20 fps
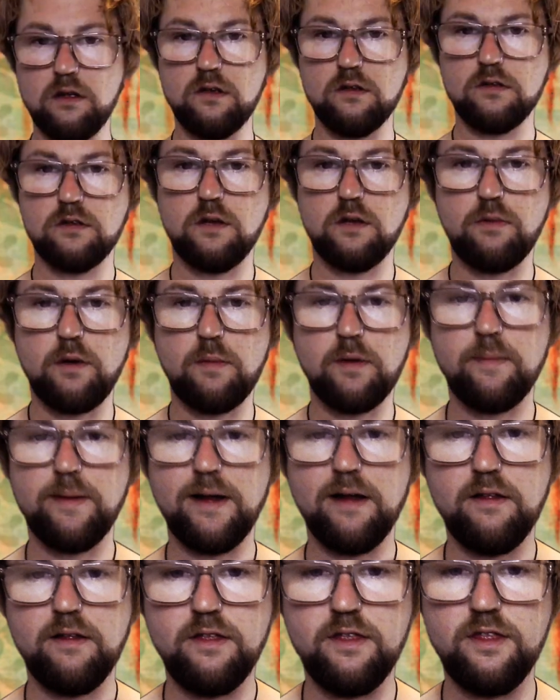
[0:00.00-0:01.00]
So probably
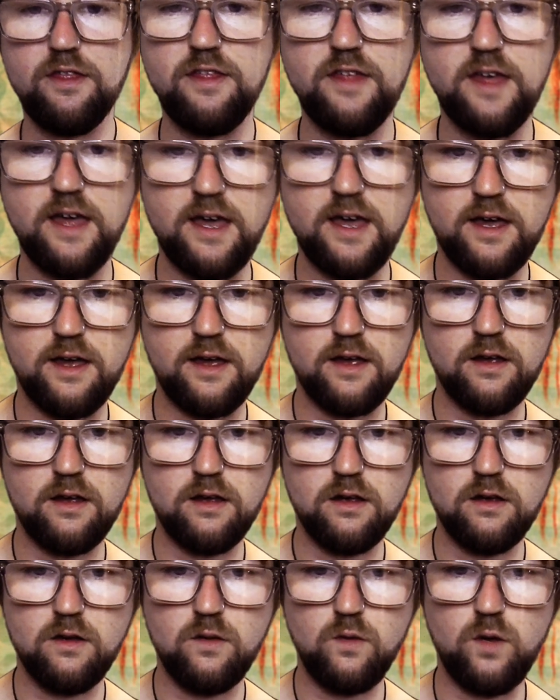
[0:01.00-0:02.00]
about there
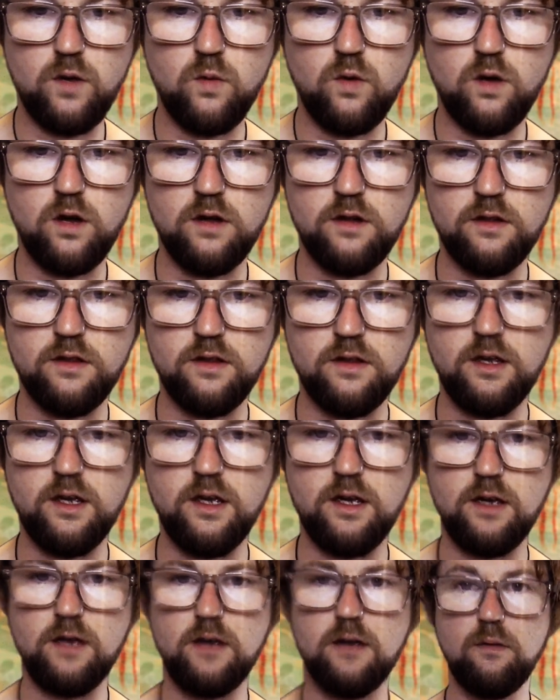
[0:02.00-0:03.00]
we want
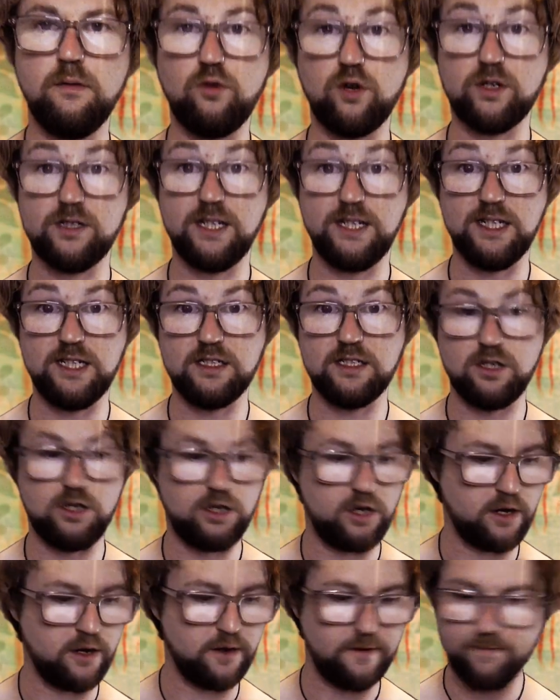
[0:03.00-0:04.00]
the prosthetic to
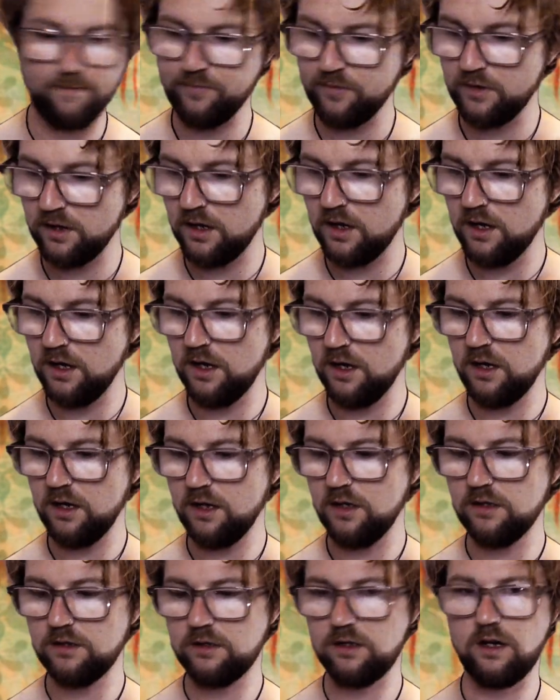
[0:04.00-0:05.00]
go.
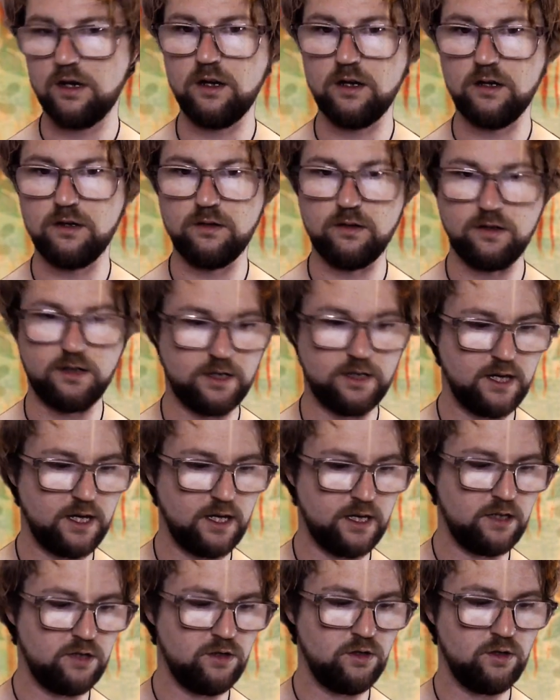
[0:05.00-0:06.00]
So get
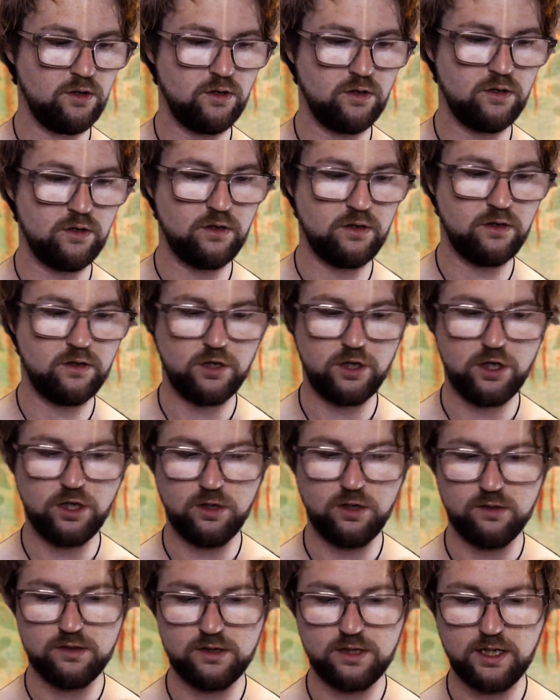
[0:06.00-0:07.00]
in your
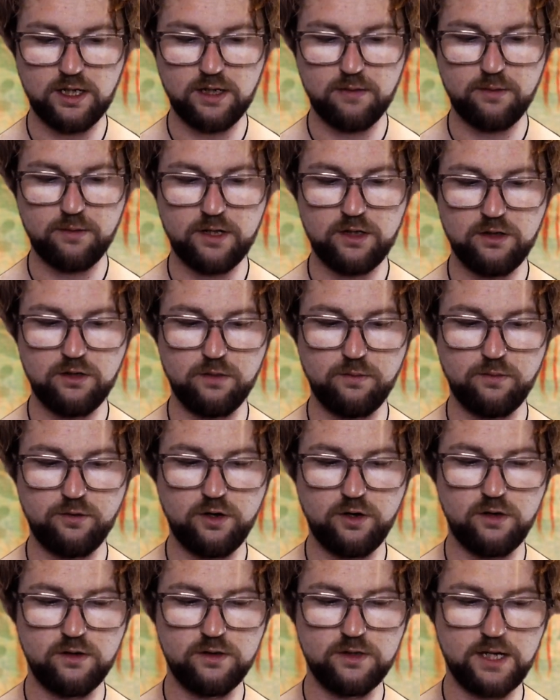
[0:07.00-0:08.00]
Q-tip and your
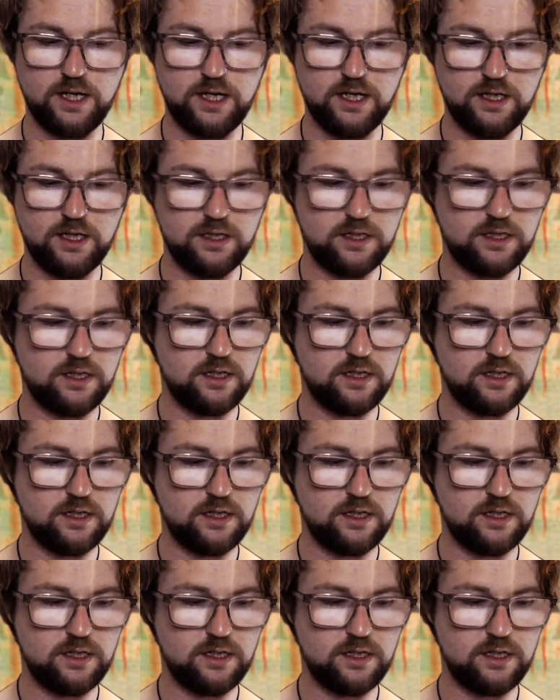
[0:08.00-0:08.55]
Pros-aide.